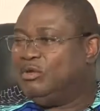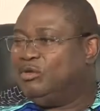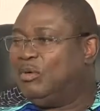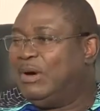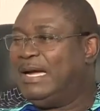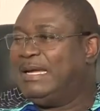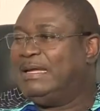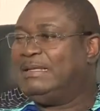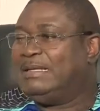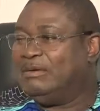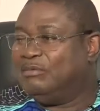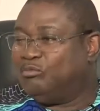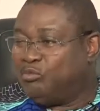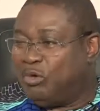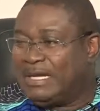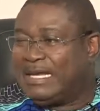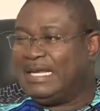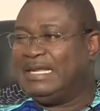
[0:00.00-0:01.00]
you are
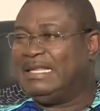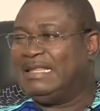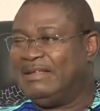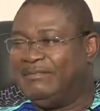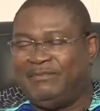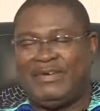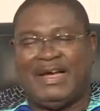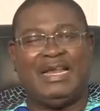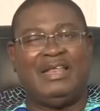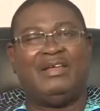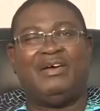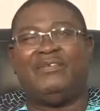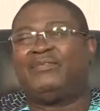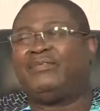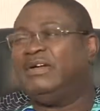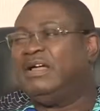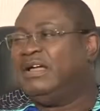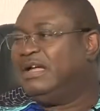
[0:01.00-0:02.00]
walking in the valley
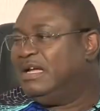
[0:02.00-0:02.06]
of